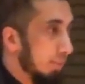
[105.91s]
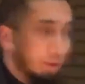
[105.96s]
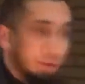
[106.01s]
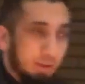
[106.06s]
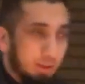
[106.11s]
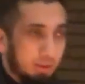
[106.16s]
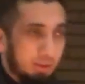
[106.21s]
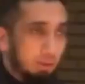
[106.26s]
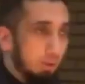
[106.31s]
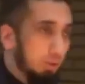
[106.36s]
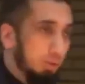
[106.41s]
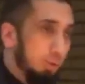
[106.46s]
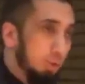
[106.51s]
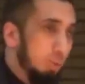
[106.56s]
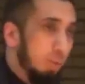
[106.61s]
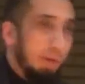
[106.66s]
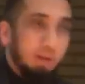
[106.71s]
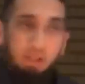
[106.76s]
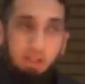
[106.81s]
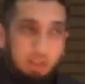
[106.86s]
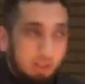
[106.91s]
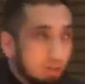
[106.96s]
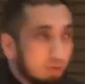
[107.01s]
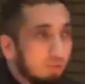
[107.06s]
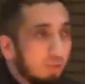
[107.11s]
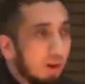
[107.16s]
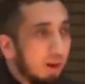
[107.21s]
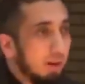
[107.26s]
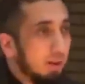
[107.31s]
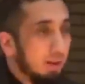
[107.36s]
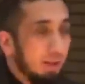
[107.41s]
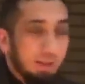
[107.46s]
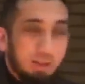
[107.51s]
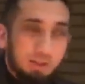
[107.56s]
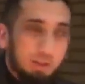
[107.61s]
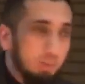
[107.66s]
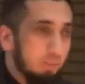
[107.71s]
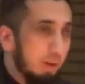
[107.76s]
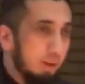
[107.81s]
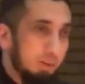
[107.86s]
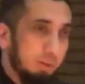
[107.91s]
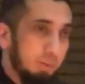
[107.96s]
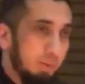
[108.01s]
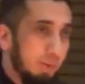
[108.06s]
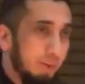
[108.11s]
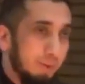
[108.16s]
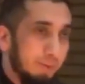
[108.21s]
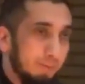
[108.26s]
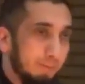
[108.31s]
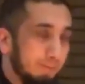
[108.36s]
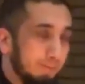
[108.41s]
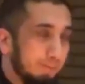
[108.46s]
and they still respond. And it's fine. It doesn't bother me.